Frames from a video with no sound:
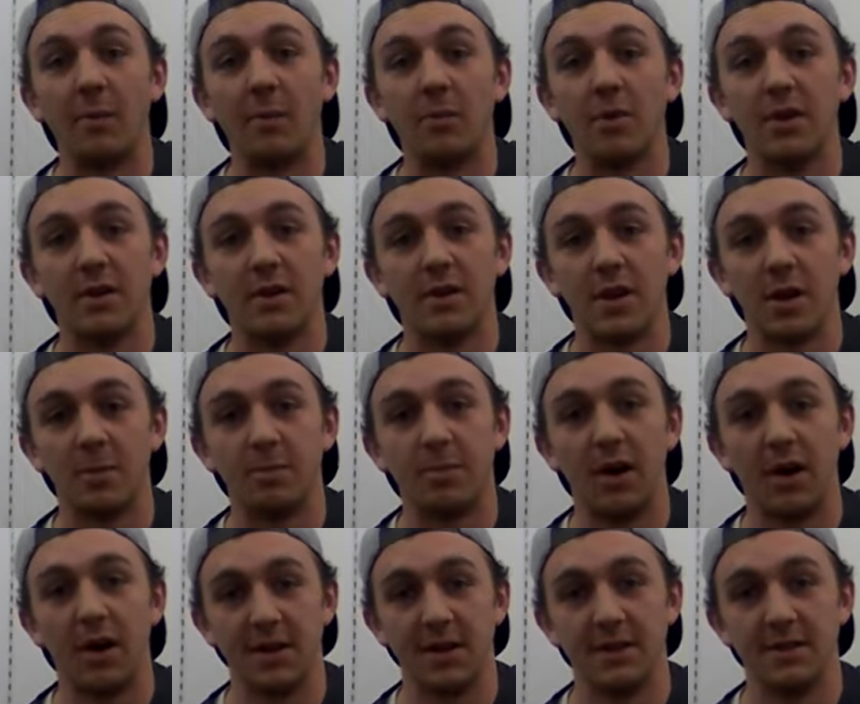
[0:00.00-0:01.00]
up
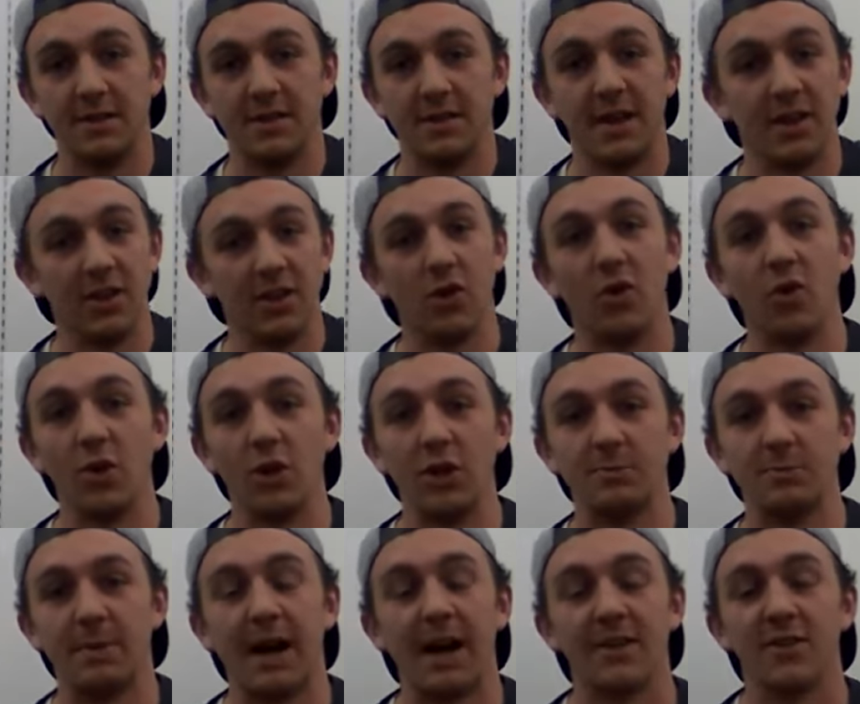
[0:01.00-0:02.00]
upon us and it'll hold
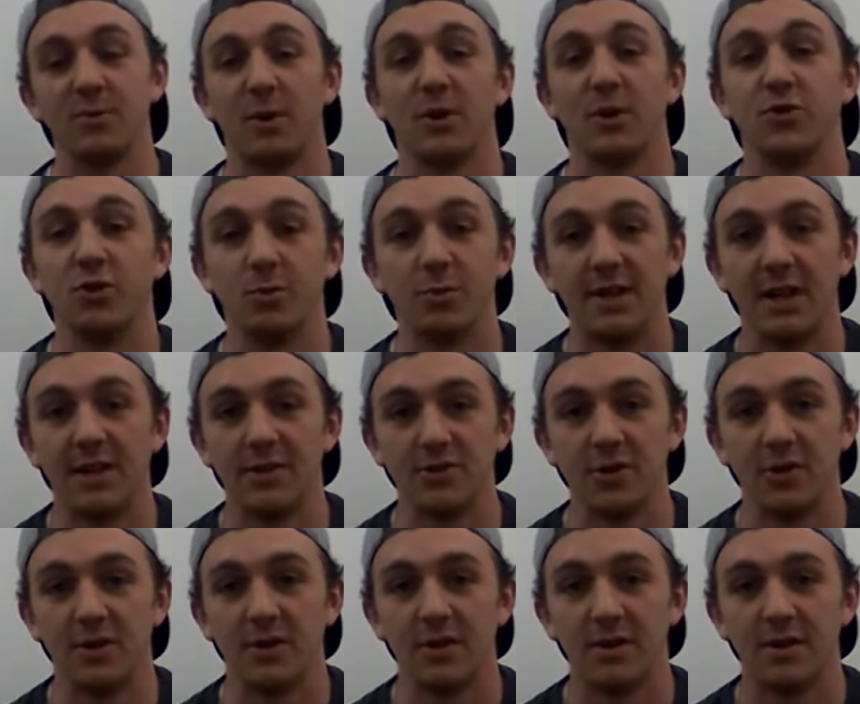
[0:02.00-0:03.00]
us back from our true
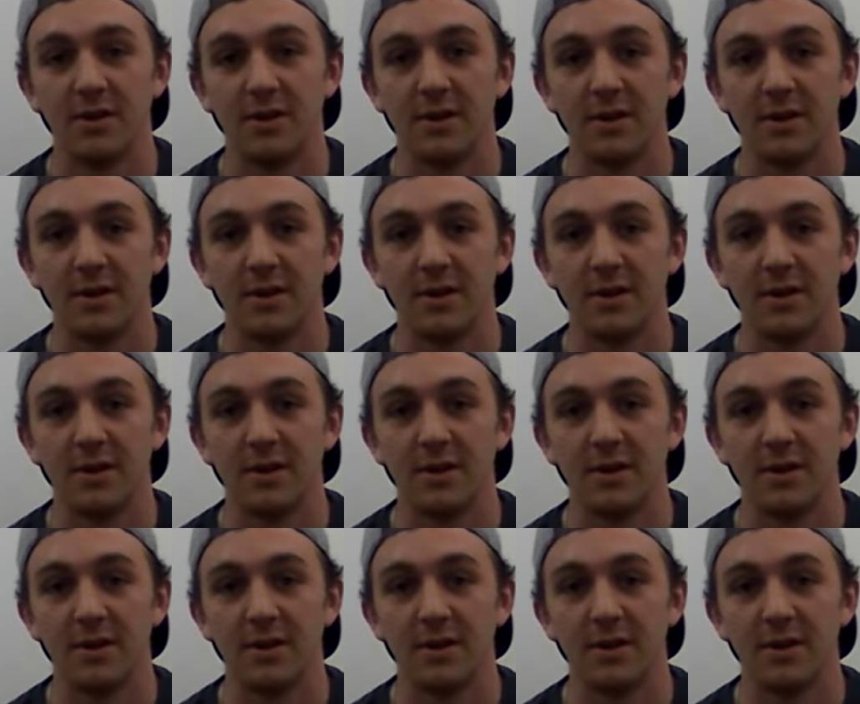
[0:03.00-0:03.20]
potential.